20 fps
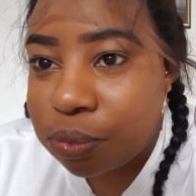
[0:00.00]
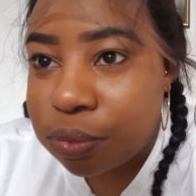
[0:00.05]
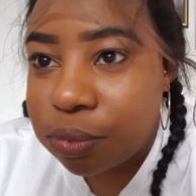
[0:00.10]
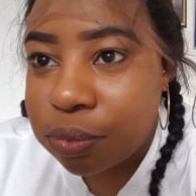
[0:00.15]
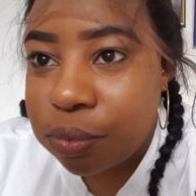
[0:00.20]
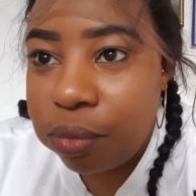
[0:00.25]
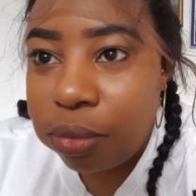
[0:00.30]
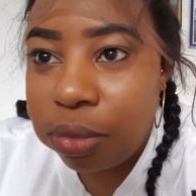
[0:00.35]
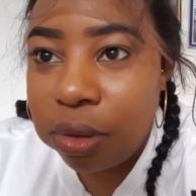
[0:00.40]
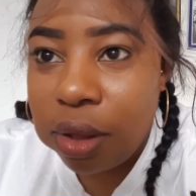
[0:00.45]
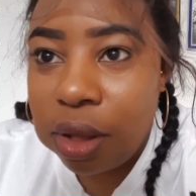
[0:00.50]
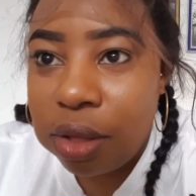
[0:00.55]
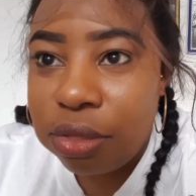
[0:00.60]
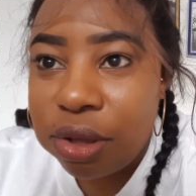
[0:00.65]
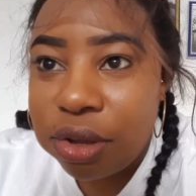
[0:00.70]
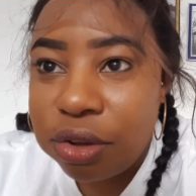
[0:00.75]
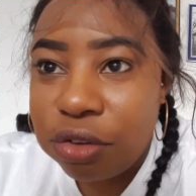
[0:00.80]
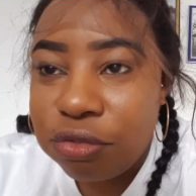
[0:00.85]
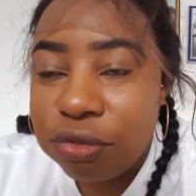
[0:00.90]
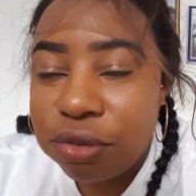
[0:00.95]
thank you for the
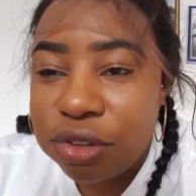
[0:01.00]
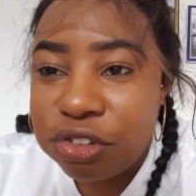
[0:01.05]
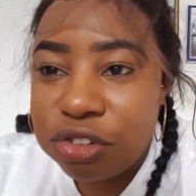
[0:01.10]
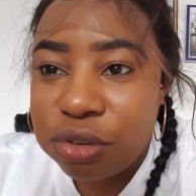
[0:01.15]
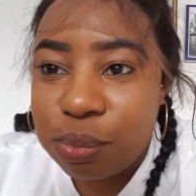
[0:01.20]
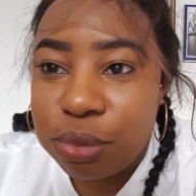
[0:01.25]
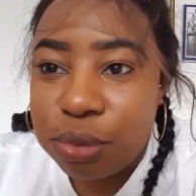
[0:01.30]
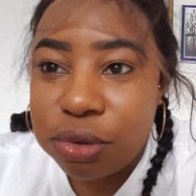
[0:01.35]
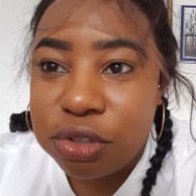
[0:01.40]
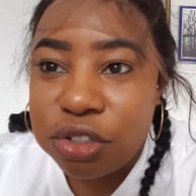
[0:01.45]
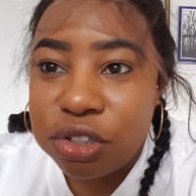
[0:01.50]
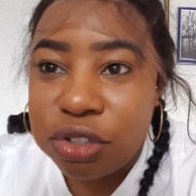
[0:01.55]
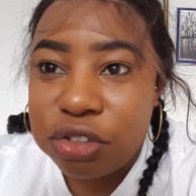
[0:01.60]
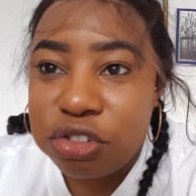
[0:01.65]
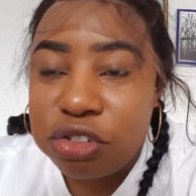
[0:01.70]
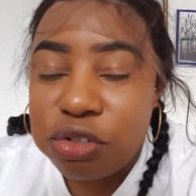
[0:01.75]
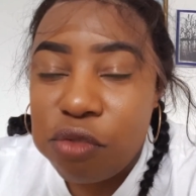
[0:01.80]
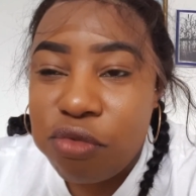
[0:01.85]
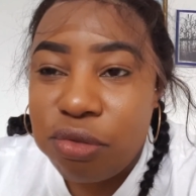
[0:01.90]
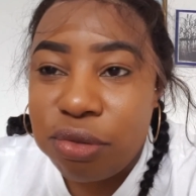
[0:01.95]
support, for the
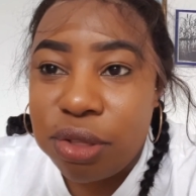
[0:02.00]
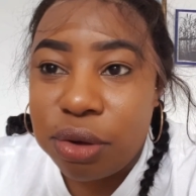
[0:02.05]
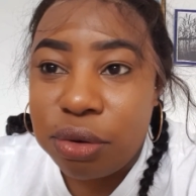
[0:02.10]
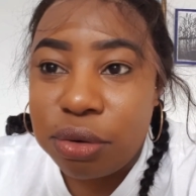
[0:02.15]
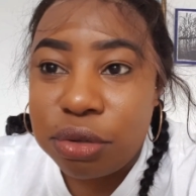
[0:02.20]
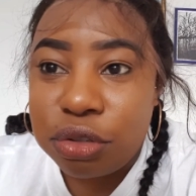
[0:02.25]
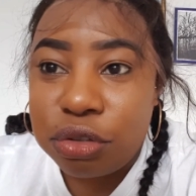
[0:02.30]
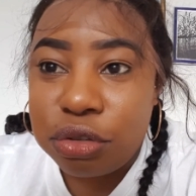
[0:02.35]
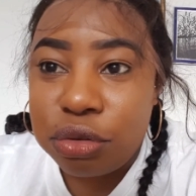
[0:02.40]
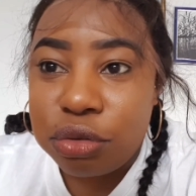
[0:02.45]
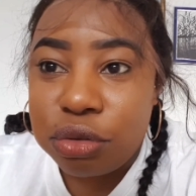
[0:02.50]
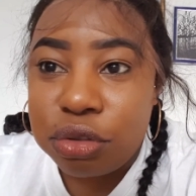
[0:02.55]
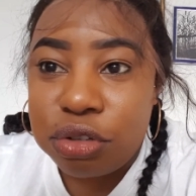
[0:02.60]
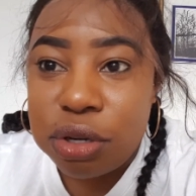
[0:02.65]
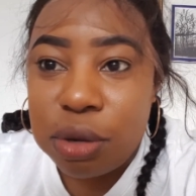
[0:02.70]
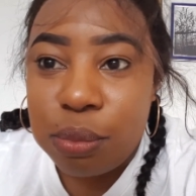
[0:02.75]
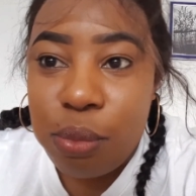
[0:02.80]
continued support.